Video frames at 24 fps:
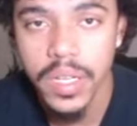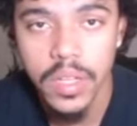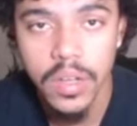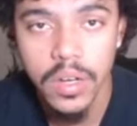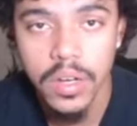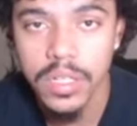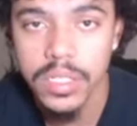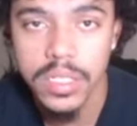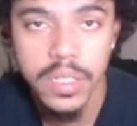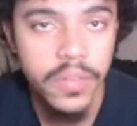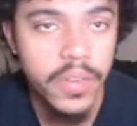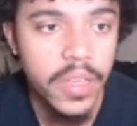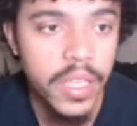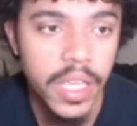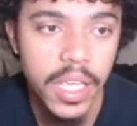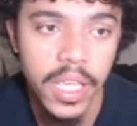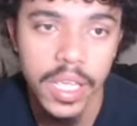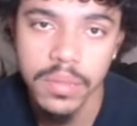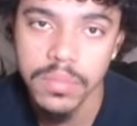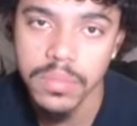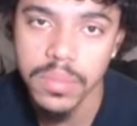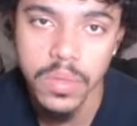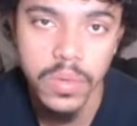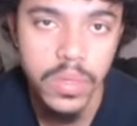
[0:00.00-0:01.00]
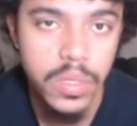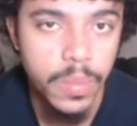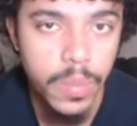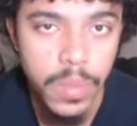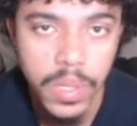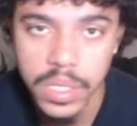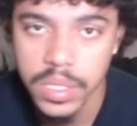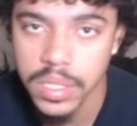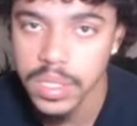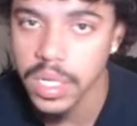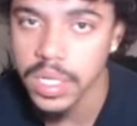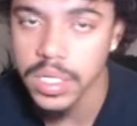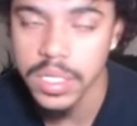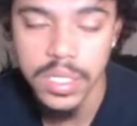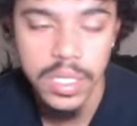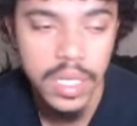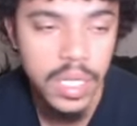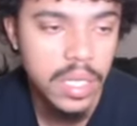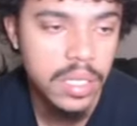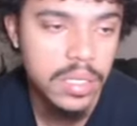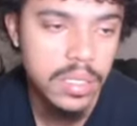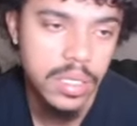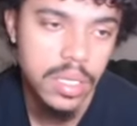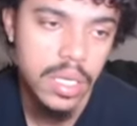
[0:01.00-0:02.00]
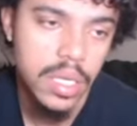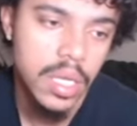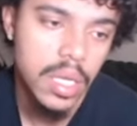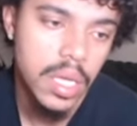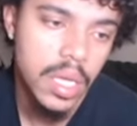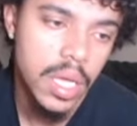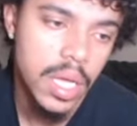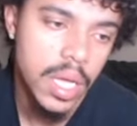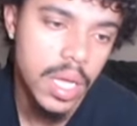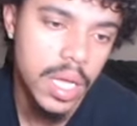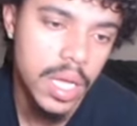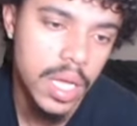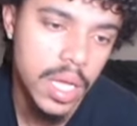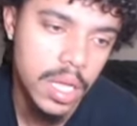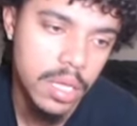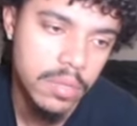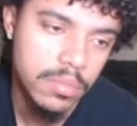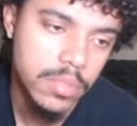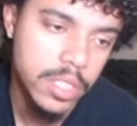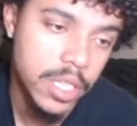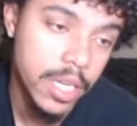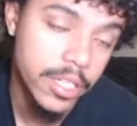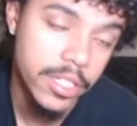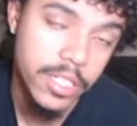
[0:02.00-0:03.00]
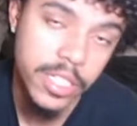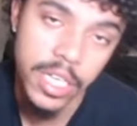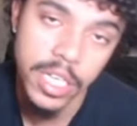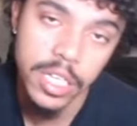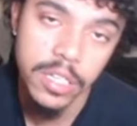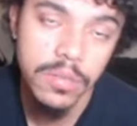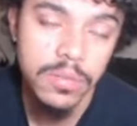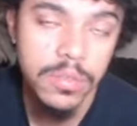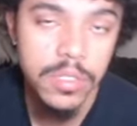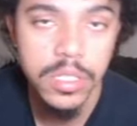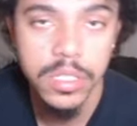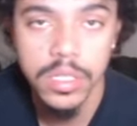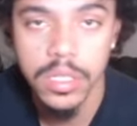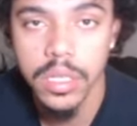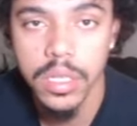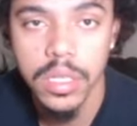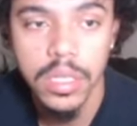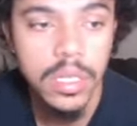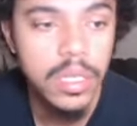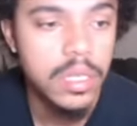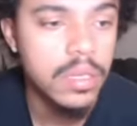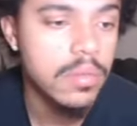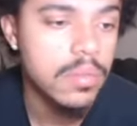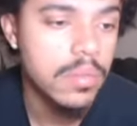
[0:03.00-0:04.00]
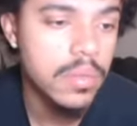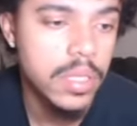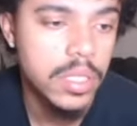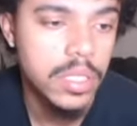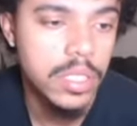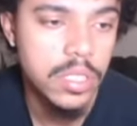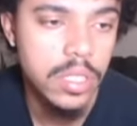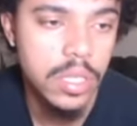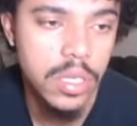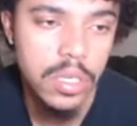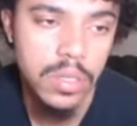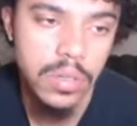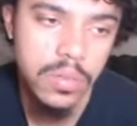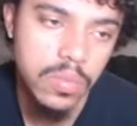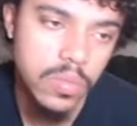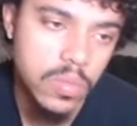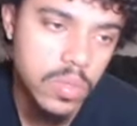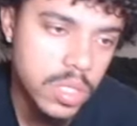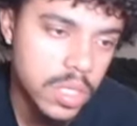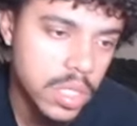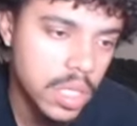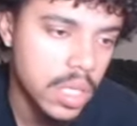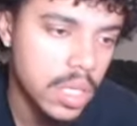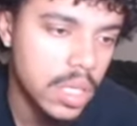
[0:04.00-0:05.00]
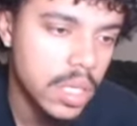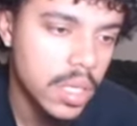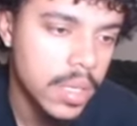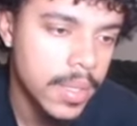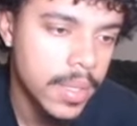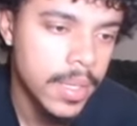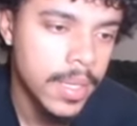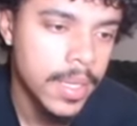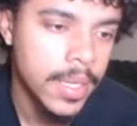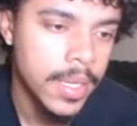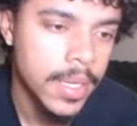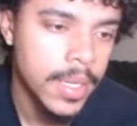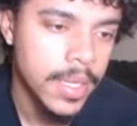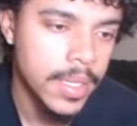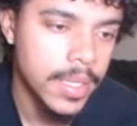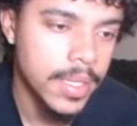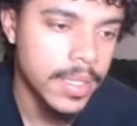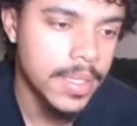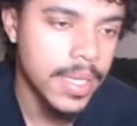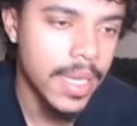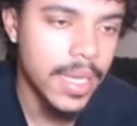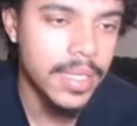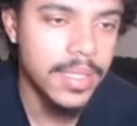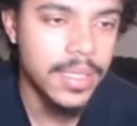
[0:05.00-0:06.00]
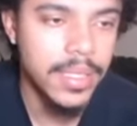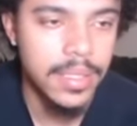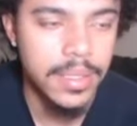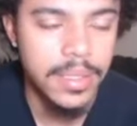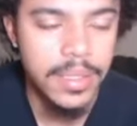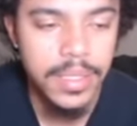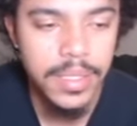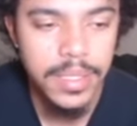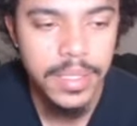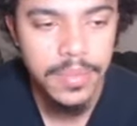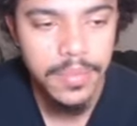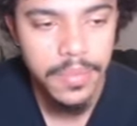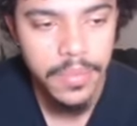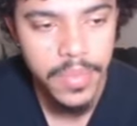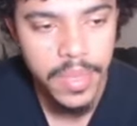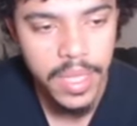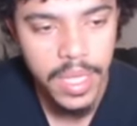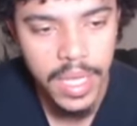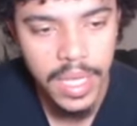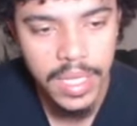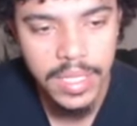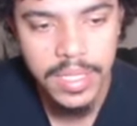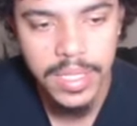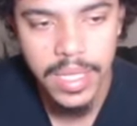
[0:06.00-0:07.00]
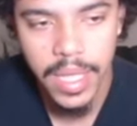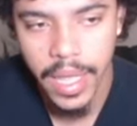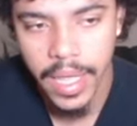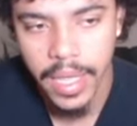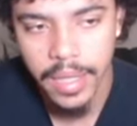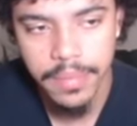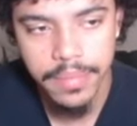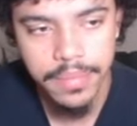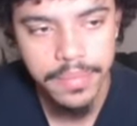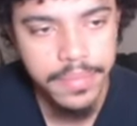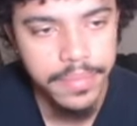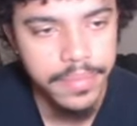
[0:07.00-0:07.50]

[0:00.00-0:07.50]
yards every game, 3-plus touchdowns. Josh Jacobs looks good. So we'll see. The Texans, it's like